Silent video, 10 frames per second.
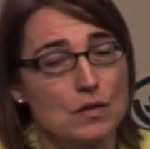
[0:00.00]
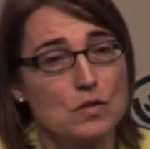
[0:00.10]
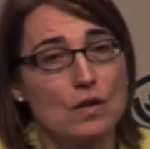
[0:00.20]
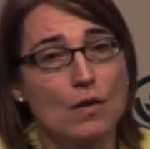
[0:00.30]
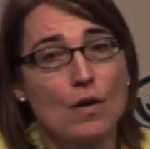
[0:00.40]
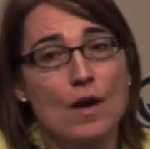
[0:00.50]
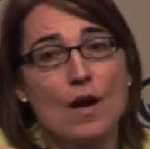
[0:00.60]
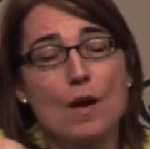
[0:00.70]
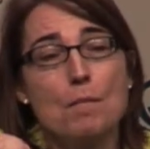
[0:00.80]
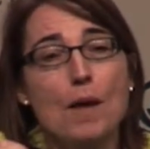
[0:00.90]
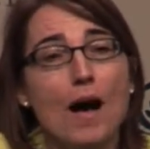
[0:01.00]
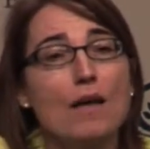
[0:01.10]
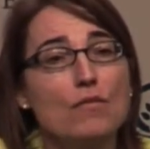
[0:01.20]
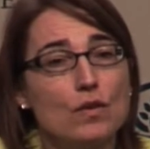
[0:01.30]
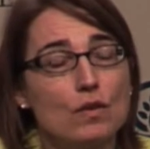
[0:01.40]
So my
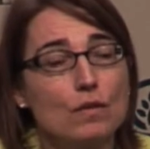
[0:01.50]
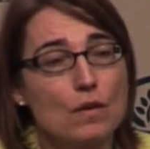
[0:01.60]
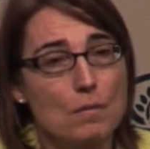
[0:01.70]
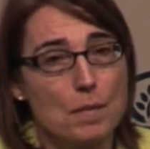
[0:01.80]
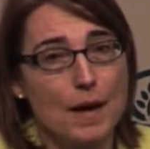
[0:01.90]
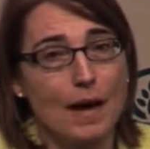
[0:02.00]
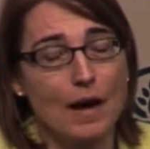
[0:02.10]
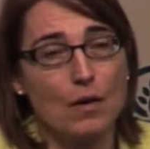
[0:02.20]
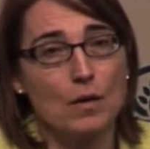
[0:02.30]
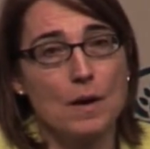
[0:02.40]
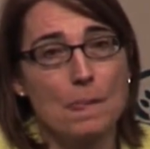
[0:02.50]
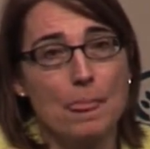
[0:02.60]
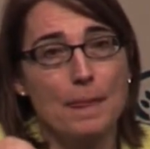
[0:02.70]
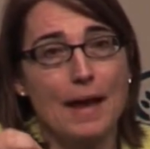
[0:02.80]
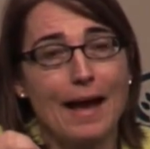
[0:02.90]
view about
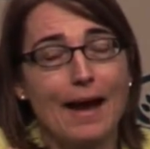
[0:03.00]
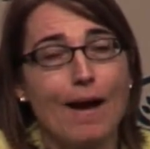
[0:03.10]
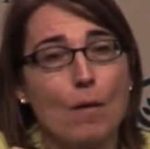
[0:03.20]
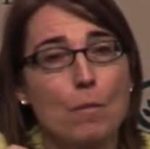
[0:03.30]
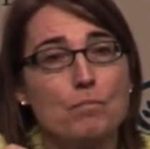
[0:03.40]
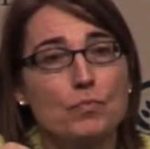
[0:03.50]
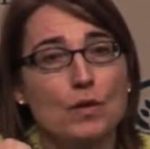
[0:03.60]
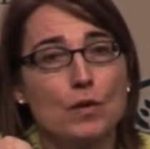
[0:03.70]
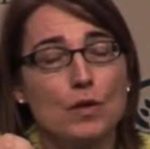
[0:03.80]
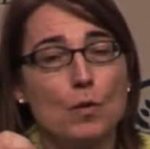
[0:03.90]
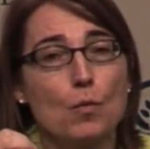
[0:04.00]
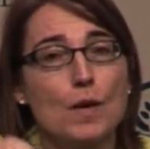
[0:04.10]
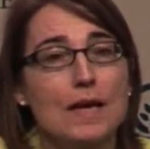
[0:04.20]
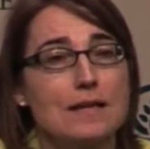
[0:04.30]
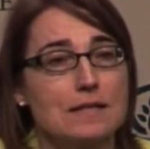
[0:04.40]
how, you know,
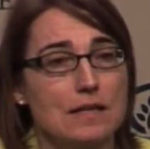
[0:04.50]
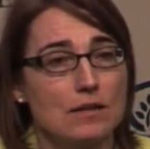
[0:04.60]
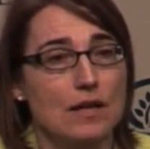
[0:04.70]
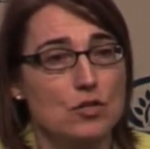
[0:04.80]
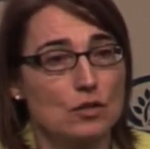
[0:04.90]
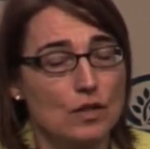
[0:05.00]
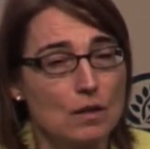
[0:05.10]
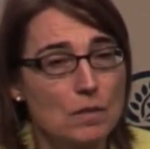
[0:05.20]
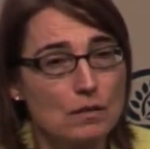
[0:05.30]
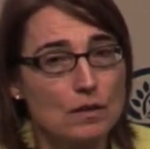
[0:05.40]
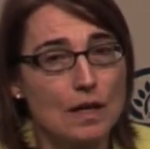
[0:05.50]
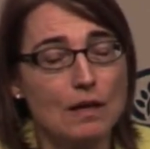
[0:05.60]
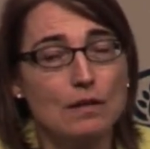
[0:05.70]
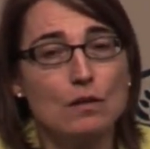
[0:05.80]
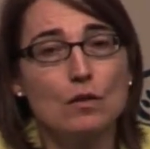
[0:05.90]
we as an international community
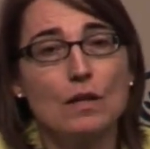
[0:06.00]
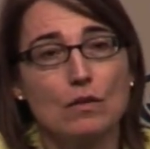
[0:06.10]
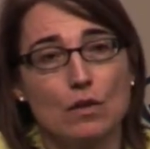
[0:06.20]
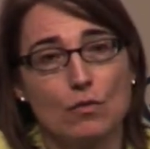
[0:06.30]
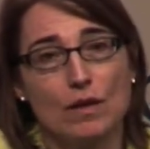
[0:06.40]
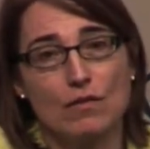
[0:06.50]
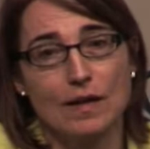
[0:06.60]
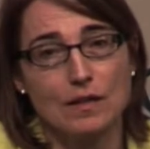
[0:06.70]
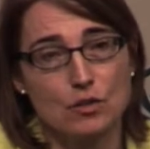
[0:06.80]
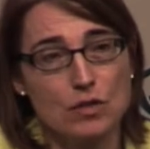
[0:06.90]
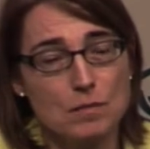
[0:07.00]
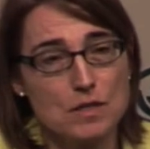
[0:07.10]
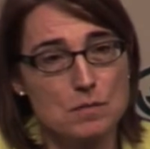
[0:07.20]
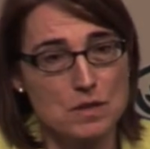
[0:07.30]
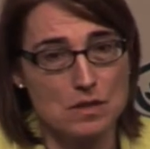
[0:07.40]
look at the threat of violent
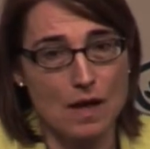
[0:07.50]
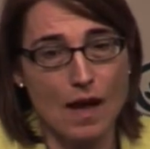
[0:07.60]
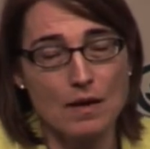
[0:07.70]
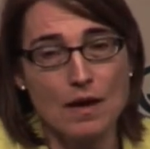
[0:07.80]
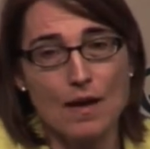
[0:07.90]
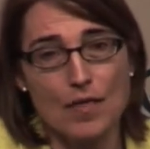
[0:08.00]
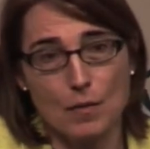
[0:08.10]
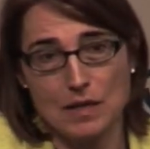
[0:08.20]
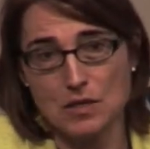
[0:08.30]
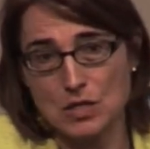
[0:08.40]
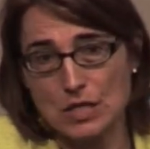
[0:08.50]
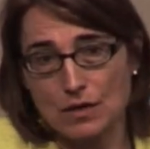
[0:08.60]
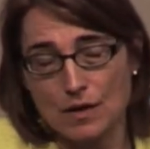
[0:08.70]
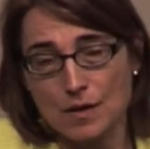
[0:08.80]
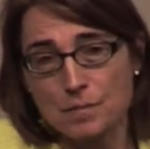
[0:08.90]
extremism is not that we need to
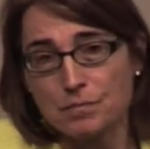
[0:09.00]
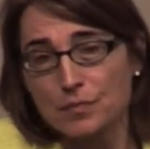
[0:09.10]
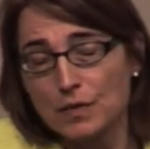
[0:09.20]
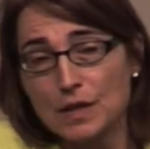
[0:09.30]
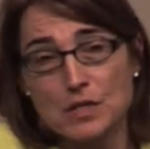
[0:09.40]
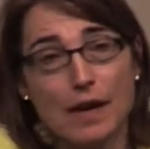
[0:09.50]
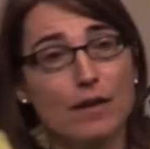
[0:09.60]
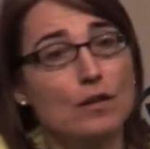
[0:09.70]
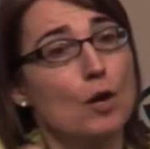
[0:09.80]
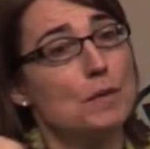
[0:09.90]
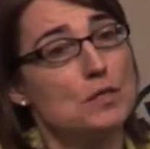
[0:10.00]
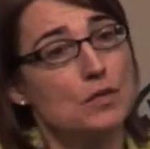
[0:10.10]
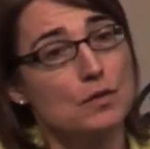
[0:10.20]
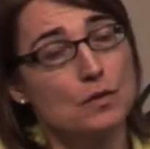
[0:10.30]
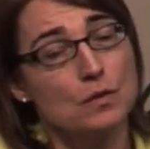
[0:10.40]
turn the entire globe
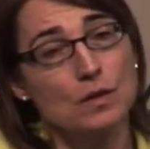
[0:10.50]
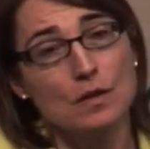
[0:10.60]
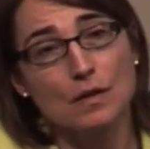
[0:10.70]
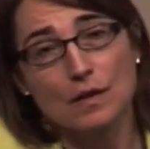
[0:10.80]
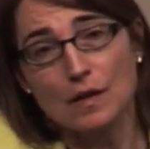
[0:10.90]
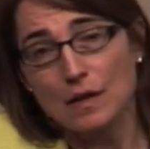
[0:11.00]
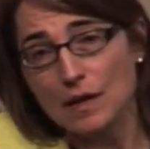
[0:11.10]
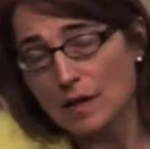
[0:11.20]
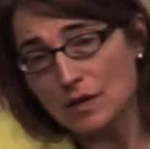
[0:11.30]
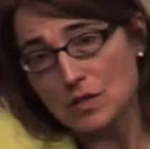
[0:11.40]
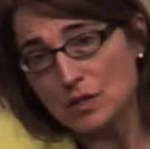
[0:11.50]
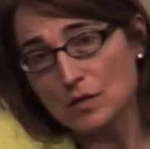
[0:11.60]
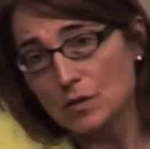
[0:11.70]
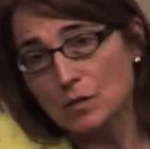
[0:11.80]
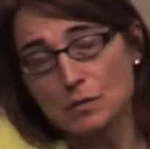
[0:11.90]
into
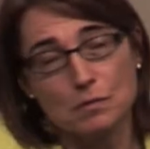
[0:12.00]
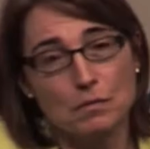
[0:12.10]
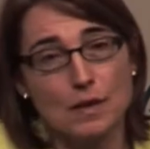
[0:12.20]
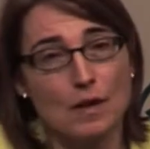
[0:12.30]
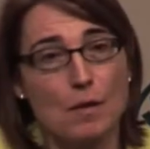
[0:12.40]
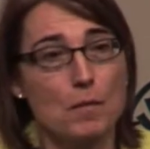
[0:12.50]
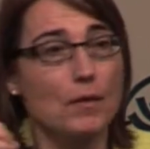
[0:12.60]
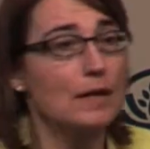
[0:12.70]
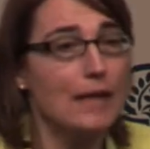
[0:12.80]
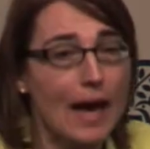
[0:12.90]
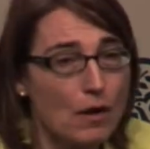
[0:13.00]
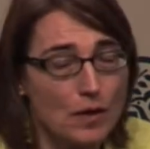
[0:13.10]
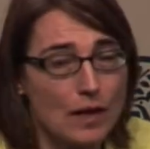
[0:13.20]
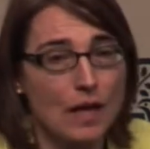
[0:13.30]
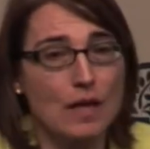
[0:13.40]
you know, Marin
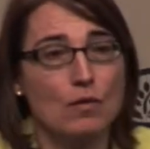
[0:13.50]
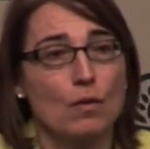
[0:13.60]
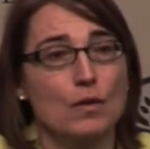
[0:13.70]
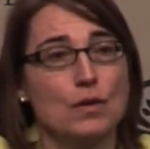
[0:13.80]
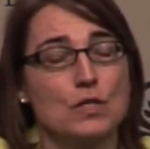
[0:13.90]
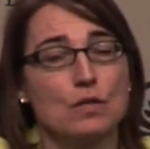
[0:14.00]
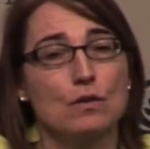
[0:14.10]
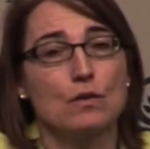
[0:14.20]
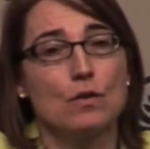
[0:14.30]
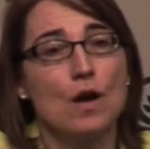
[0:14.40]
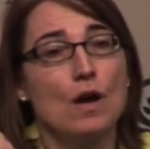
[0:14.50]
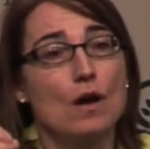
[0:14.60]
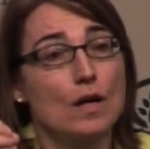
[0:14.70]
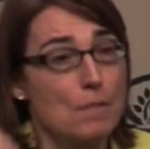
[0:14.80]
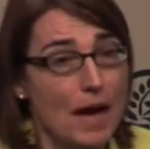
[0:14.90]
County in order to
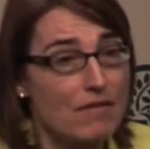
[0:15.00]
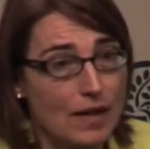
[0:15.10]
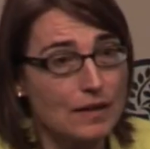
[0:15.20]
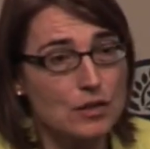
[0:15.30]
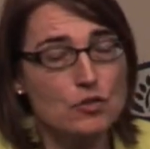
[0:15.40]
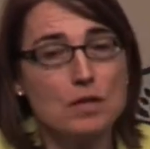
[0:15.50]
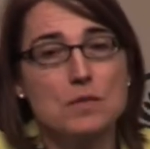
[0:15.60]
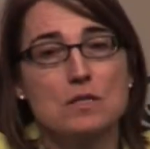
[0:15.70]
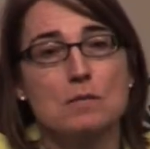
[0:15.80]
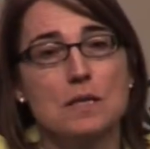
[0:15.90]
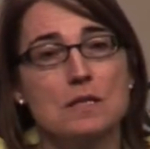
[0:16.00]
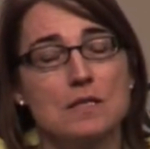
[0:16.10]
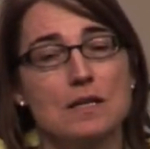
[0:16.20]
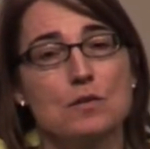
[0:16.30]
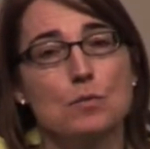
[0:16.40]
combat violent extremism, is
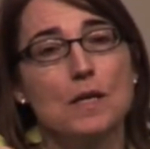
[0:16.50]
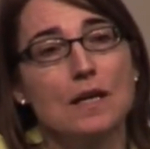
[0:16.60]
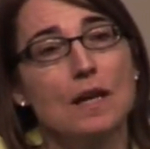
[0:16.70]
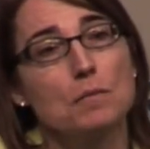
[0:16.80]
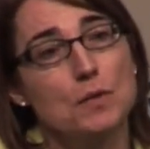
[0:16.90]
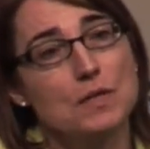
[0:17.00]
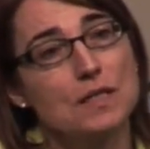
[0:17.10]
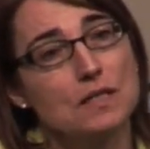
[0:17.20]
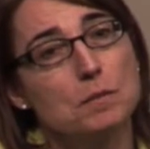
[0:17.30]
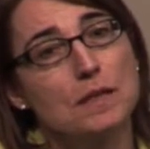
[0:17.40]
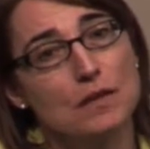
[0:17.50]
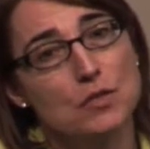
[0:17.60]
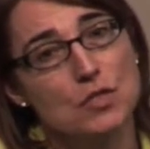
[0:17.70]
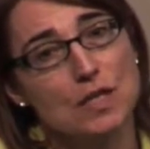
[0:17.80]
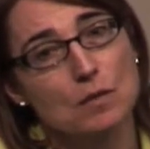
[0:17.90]
that as we can predictably
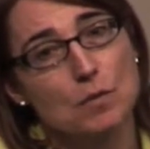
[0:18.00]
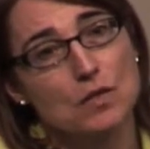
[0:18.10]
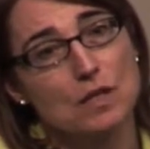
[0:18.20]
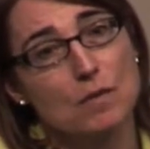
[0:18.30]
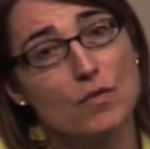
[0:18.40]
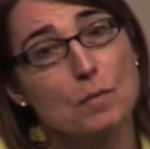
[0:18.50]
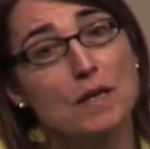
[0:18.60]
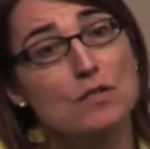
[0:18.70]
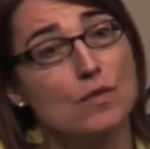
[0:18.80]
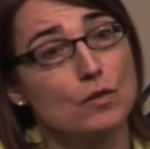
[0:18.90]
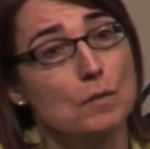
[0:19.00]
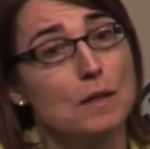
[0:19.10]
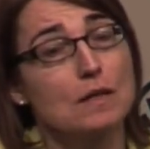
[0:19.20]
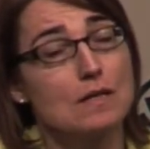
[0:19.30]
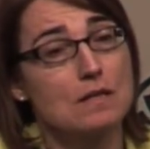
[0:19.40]
understand where some of the biggest
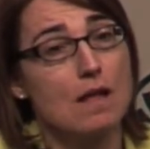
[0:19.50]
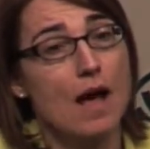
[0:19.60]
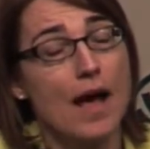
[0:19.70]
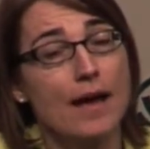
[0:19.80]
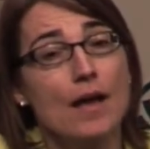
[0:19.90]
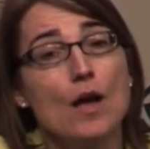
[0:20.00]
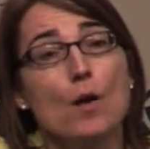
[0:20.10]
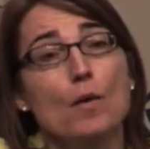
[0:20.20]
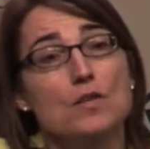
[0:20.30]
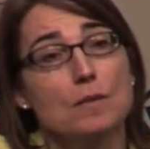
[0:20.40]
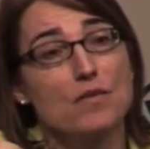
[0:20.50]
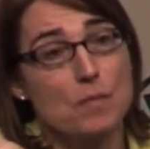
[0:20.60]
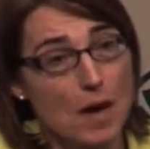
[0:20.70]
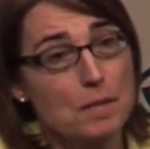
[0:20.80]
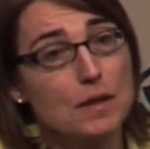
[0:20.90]
vulnerabilities lie, where some of the
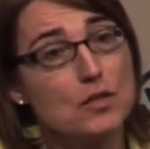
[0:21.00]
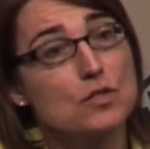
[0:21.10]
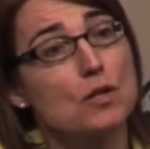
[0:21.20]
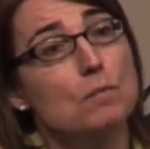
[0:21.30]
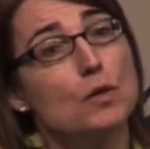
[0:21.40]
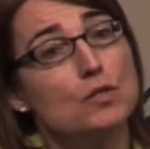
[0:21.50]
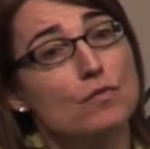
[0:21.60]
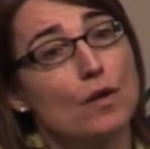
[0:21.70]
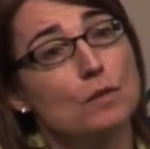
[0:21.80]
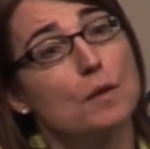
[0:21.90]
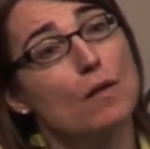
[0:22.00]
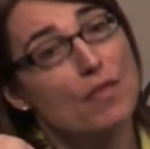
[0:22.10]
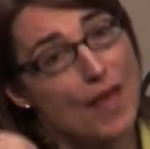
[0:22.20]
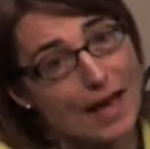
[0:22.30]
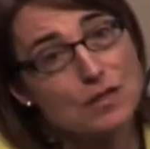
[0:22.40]
populations are most vulnerable, and
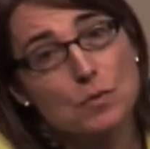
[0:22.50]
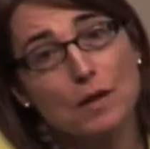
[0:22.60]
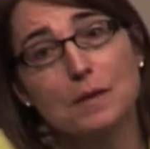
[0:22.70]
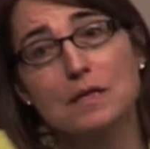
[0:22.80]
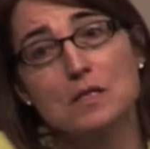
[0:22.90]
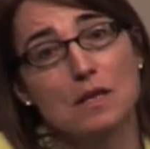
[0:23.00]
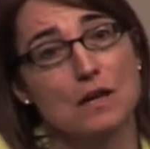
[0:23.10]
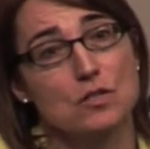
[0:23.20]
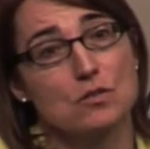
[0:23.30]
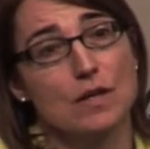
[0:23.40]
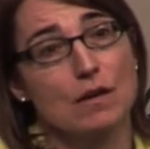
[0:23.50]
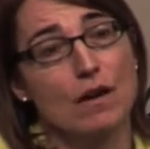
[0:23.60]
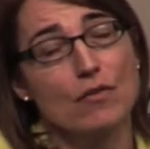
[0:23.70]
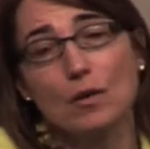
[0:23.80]
that is where we need to concentrate our effort.